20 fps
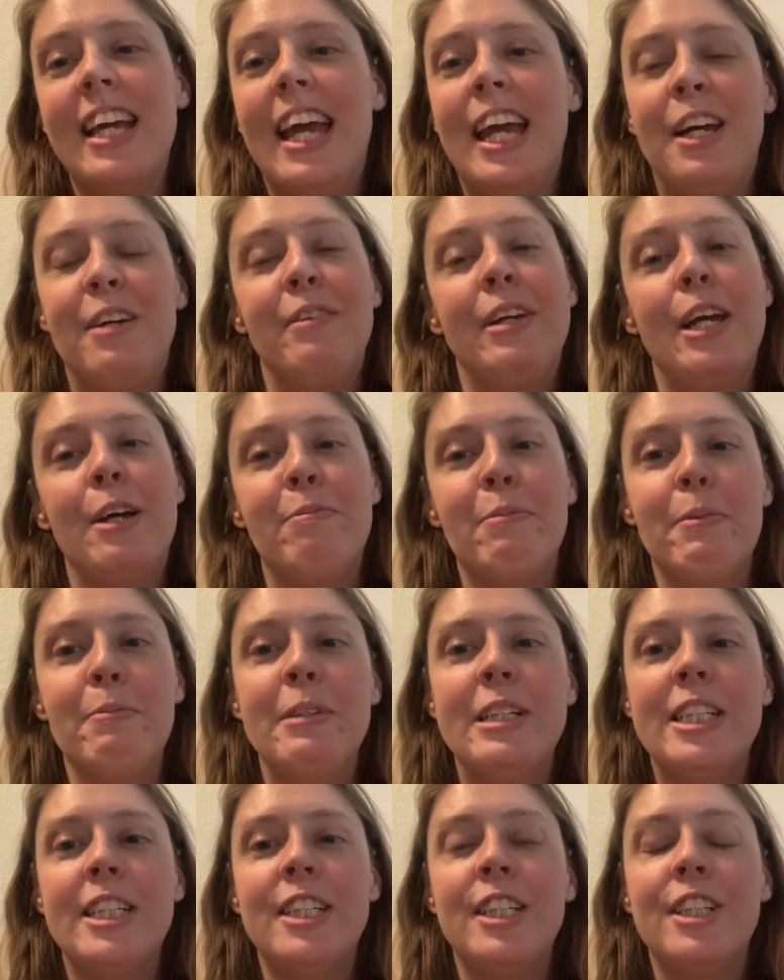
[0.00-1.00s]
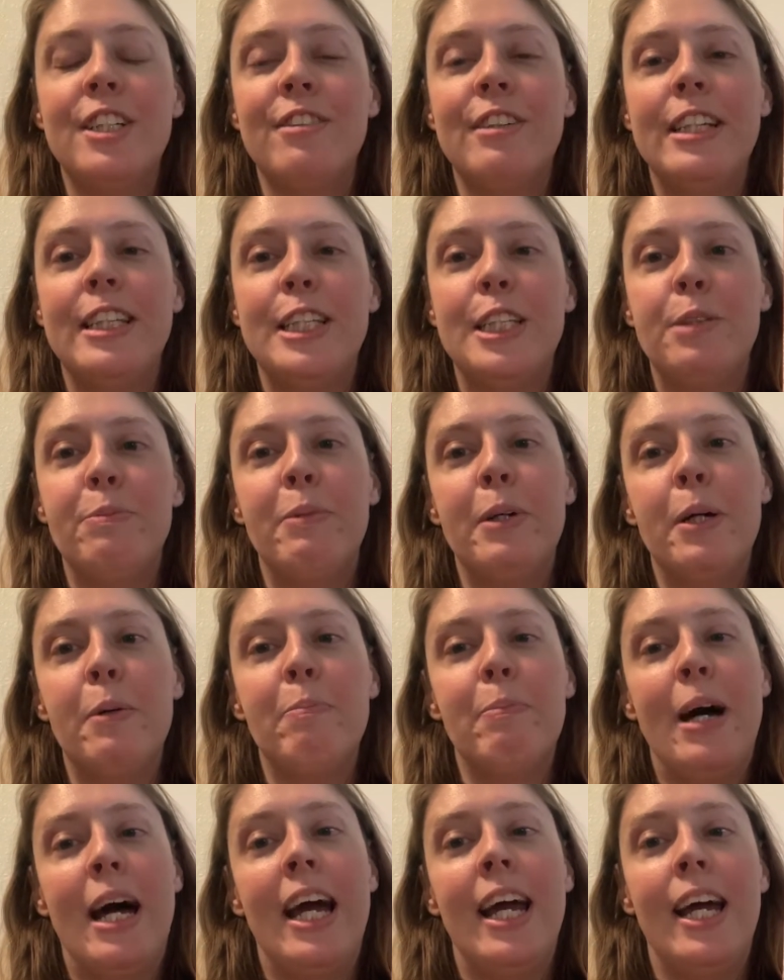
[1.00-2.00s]
and we have permission to read this book
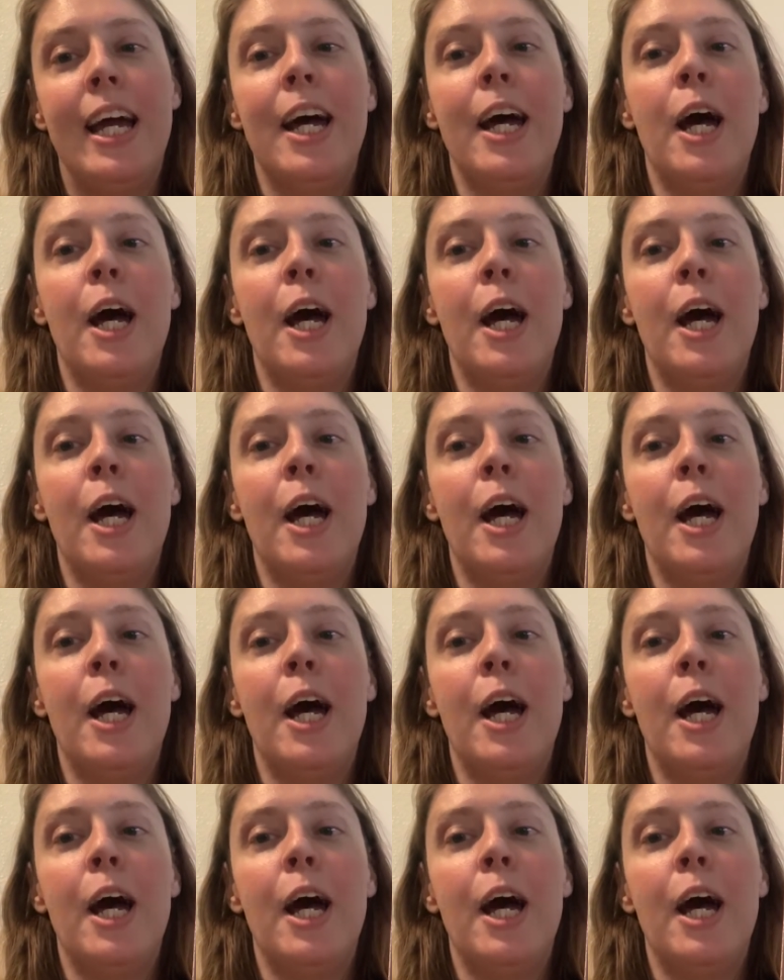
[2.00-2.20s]
by